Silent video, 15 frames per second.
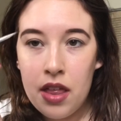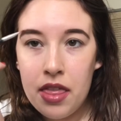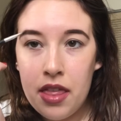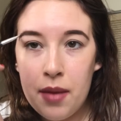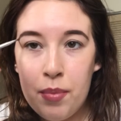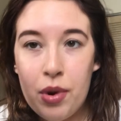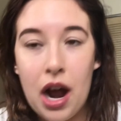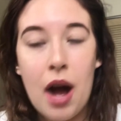
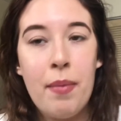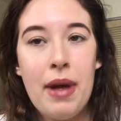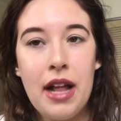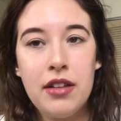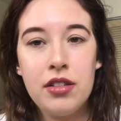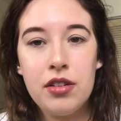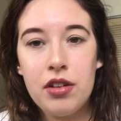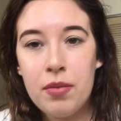the brow
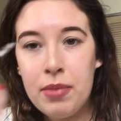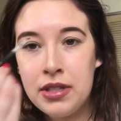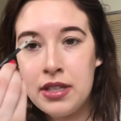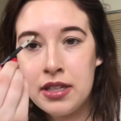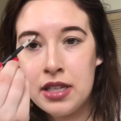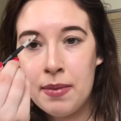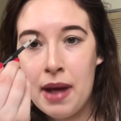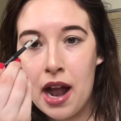pencil, but
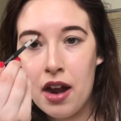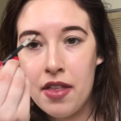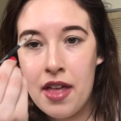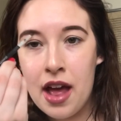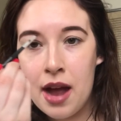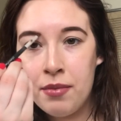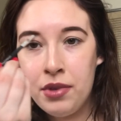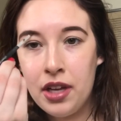since I'm out of
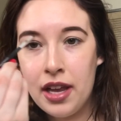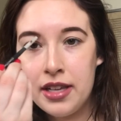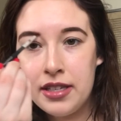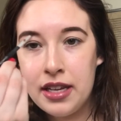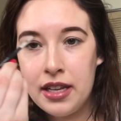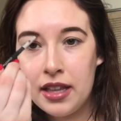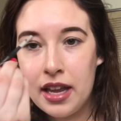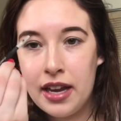that, I'm
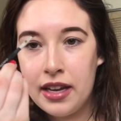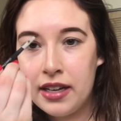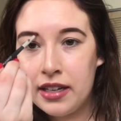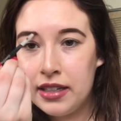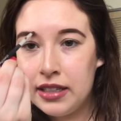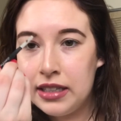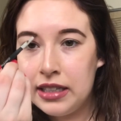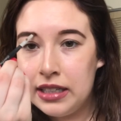realizing, like,
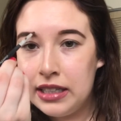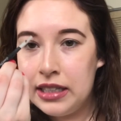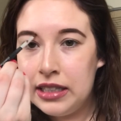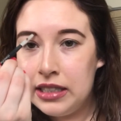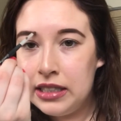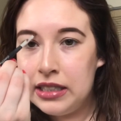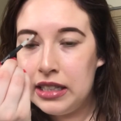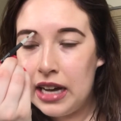
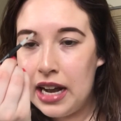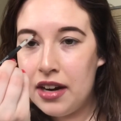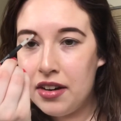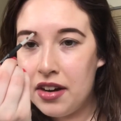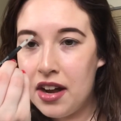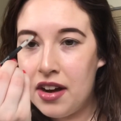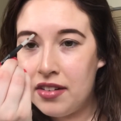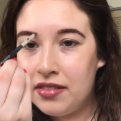I
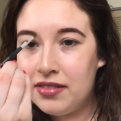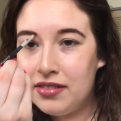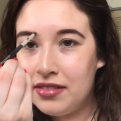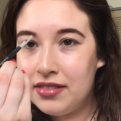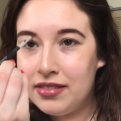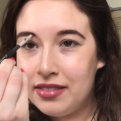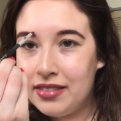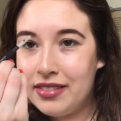don't know.
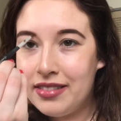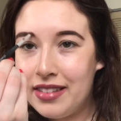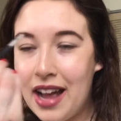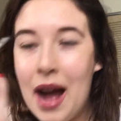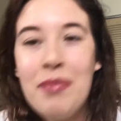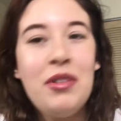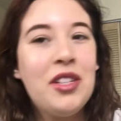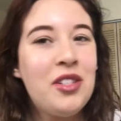
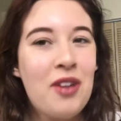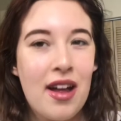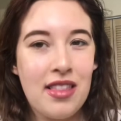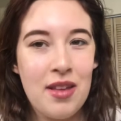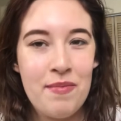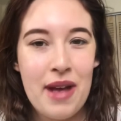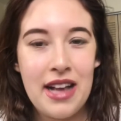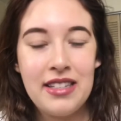I'm just not
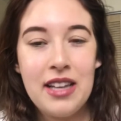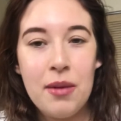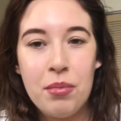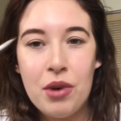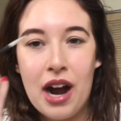the best at